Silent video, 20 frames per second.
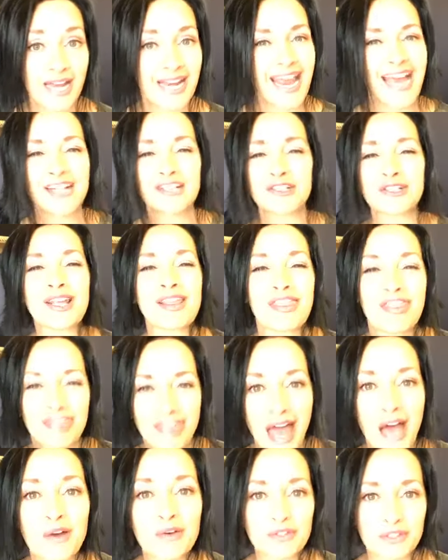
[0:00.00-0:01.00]
actually
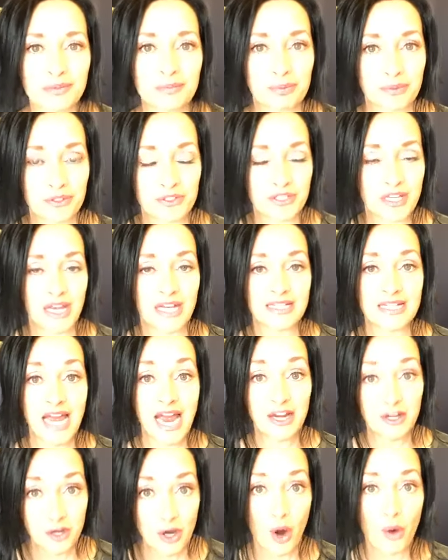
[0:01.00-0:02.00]
1,000%
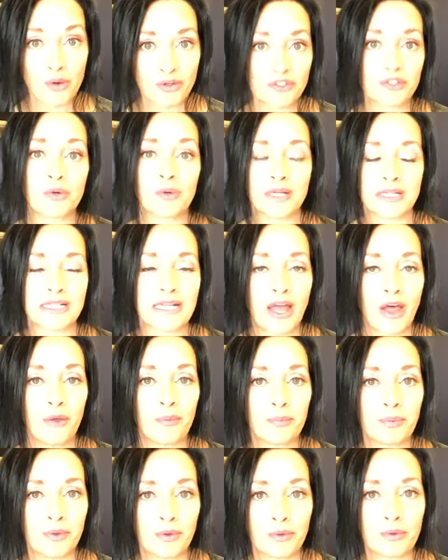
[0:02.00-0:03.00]
I know is going to
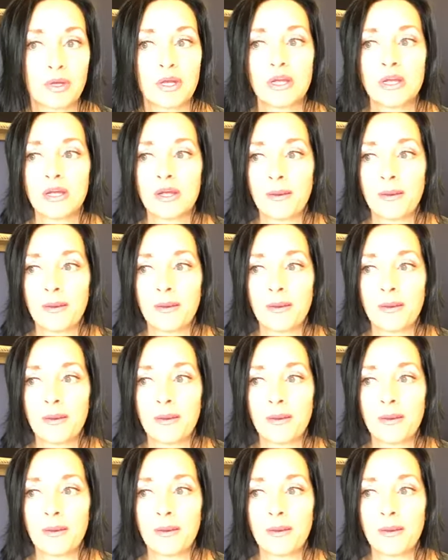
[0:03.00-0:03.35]
help you.